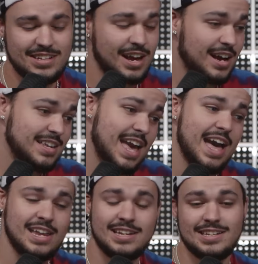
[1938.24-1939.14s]
Uh,
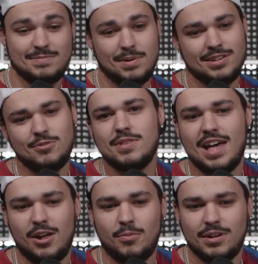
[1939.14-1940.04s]
yeah, it is. But who the
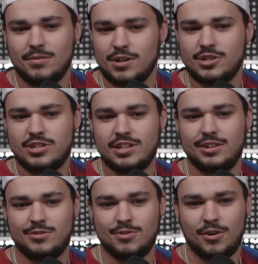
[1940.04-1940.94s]
hell? What What is she gonna
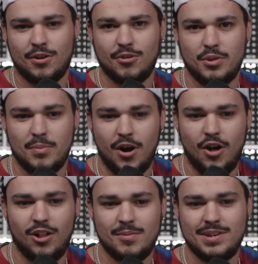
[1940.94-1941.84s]
do? Go Go to the
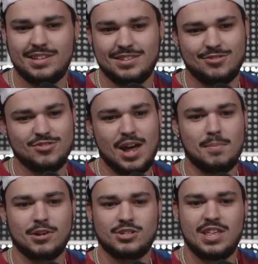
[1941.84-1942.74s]
mall? I mean, there's not
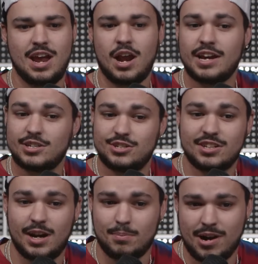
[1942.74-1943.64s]
much there. I guess she's
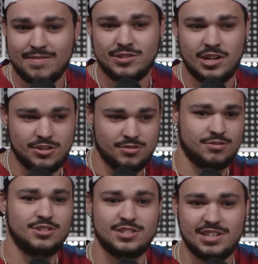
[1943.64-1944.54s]
got a private jet, so
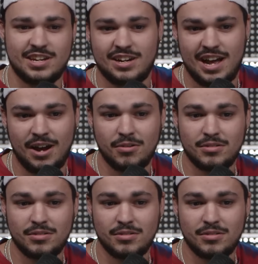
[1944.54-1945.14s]
she's in and out.